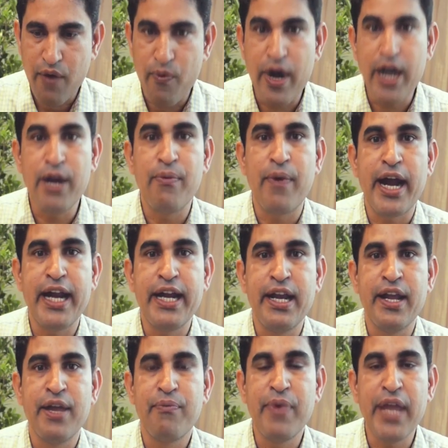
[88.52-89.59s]

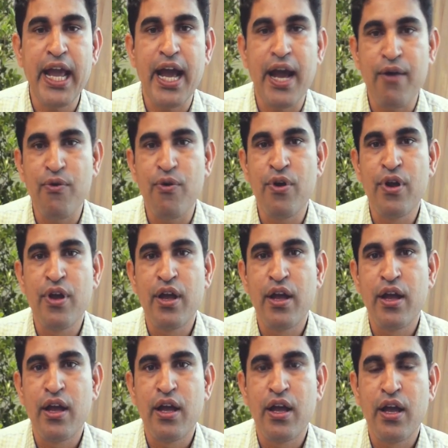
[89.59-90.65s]
worldwide we have
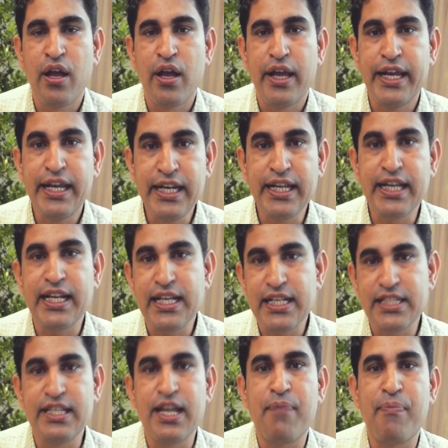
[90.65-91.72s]

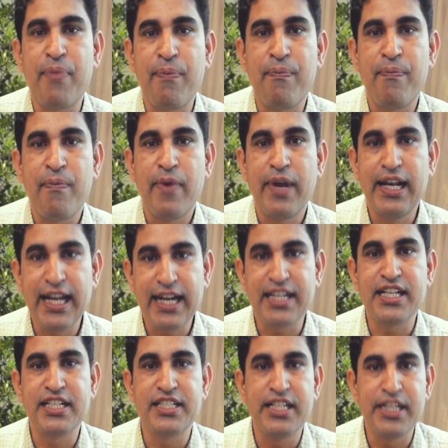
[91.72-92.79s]
increased the
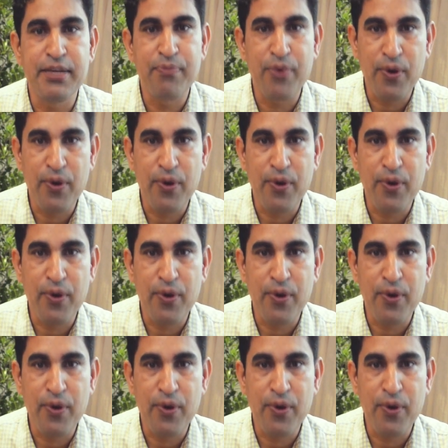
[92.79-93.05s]
electricity